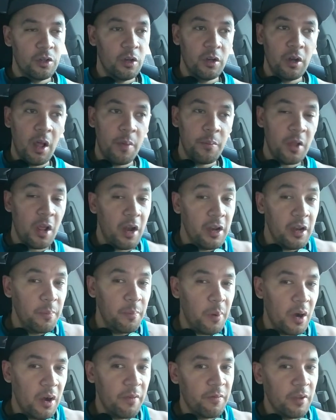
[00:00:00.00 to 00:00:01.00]
I'm not any
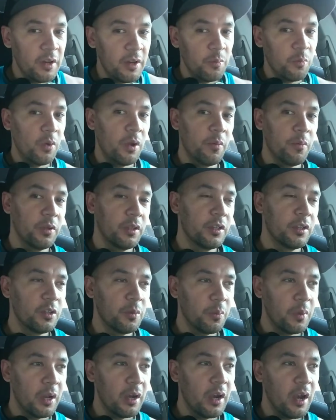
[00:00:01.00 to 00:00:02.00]
part of any one
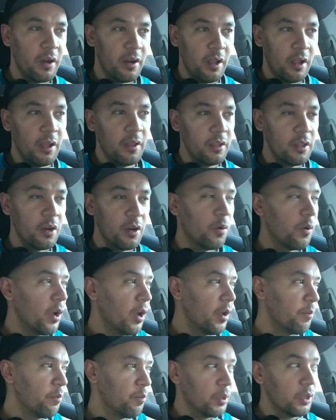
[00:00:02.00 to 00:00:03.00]
religion, but
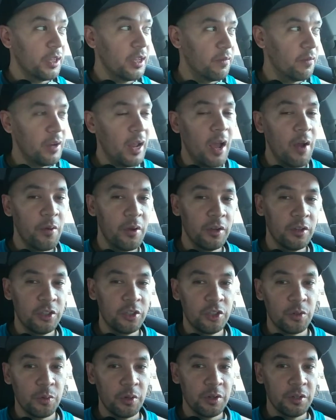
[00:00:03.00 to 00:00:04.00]
I believe now in a
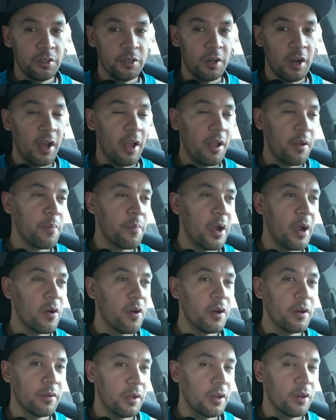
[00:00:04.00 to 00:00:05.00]
source, a higher
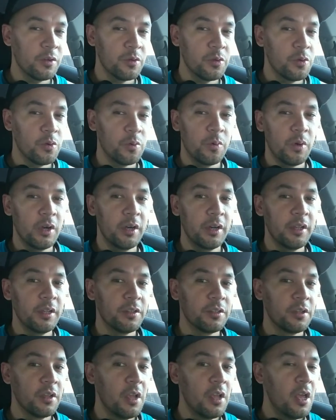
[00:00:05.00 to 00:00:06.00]
power. I don't know what it
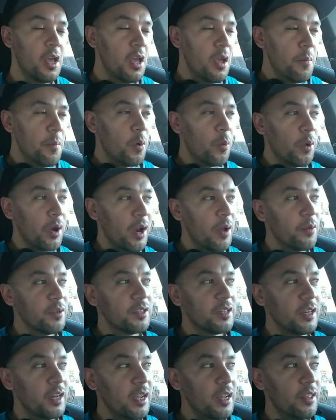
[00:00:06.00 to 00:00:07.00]
is. But when I was
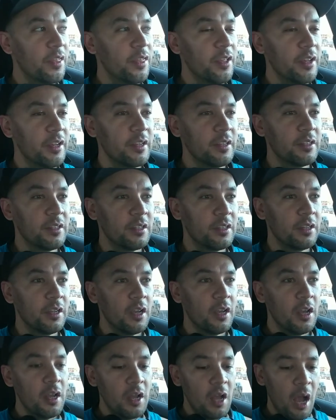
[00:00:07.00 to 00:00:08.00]
an atheist,
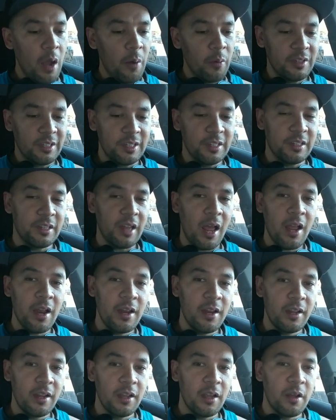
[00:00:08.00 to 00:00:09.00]
I was
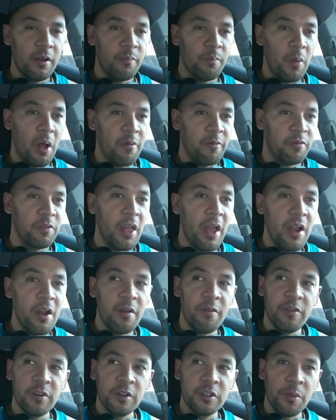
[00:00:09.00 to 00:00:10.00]
designing a
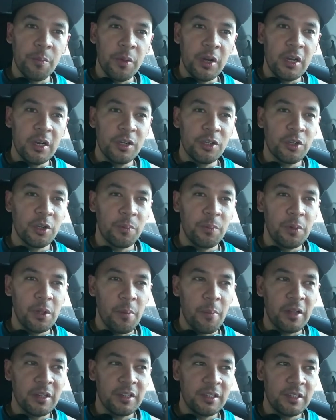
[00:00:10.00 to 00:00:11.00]
flyer for somebody, and it took me
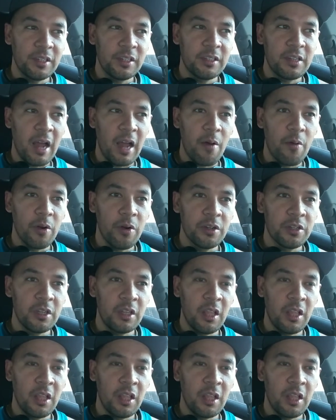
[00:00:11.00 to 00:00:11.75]
about 6 hours.